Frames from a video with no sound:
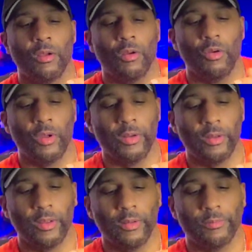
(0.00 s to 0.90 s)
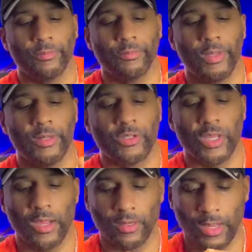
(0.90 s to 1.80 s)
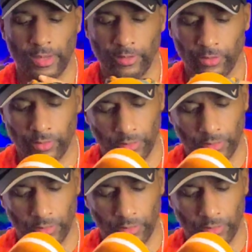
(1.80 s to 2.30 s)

on um, in the sock liner,